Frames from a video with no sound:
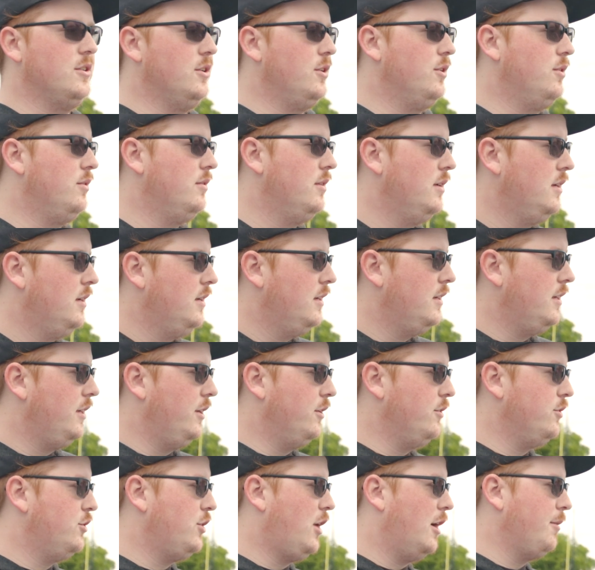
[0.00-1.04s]
So,
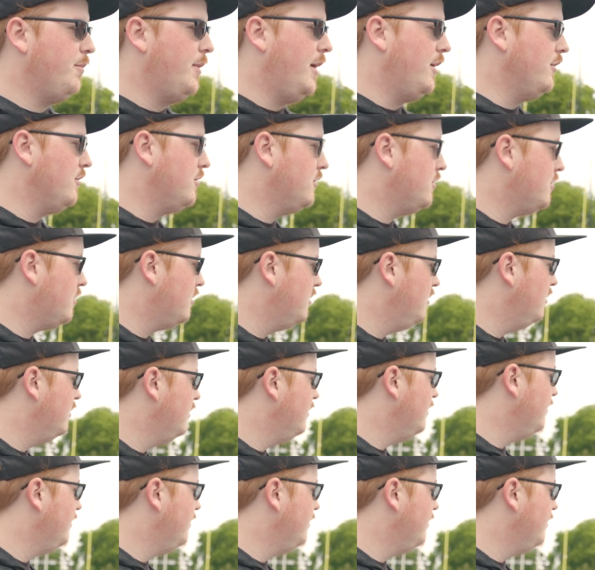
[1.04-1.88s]
shock mounts,